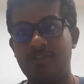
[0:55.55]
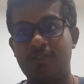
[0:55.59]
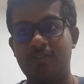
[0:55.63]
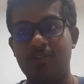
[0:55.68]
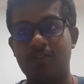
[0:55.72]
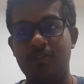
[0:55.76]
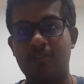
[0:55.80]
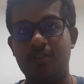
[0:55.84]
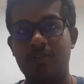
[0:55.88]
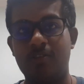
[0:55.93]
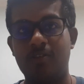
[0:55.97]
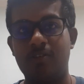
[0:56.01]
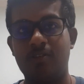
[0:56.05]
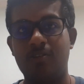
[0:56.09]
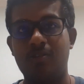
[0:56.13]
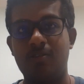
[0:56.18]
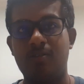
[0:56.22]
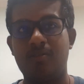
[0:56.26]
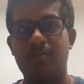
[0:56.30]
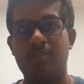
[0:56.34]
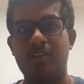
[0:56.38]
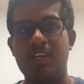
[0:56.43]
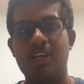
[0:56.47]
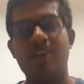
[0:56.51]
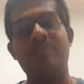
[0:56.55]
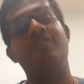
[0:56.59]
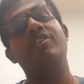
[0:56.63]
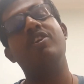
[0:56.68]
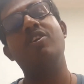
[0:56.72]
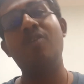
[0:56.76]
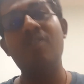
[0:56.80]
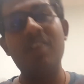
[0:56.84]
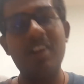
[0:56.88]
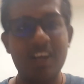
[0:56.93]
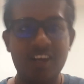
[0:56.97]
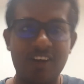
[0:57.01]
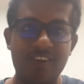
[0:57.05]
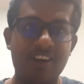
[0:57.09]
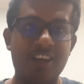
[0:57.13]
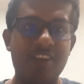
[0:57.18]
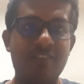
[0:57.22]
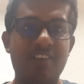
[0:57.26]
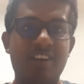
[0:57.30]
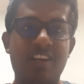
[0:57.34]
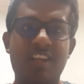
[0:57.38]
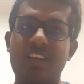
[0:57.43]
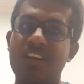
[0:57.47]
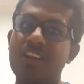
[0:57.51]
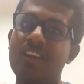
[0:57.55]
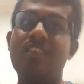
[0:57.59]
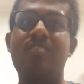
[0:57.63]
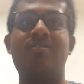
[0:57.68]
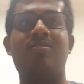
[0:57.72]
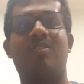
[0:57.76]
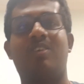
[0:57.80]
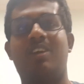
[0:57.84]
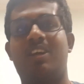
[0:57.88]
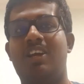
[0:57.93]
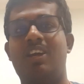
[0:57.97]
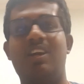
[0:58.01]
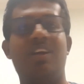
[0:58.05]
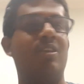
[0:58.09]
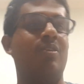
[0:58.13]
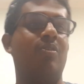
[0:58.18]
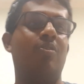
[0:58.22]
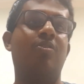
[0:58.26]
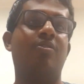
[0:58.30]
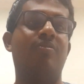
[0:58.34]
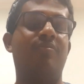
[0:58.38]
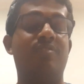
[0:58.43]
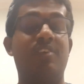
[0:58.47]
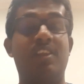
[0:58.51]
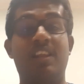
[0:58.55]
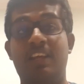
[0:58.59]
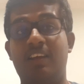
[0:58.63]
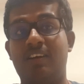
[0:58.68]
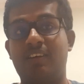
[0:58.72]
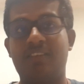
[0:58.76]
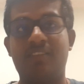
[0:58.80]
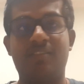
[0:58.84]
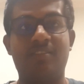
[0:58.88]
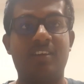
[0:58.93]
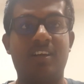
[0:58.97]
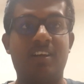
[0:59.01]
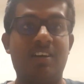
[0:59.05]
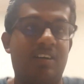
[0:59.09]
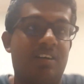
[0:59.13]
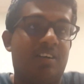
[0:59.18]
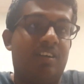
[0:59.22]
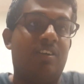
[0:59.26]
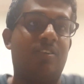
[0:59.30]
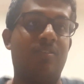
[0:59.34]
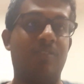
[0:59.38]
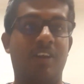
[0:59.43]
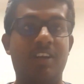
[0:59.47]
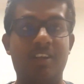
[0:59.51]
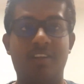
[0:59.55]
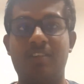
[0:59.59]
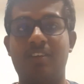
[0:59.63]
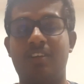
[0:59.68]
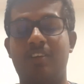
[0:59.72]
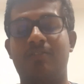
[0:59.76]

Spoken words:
So if you don't agree with it, it's okay. No feelings are hurt or anything.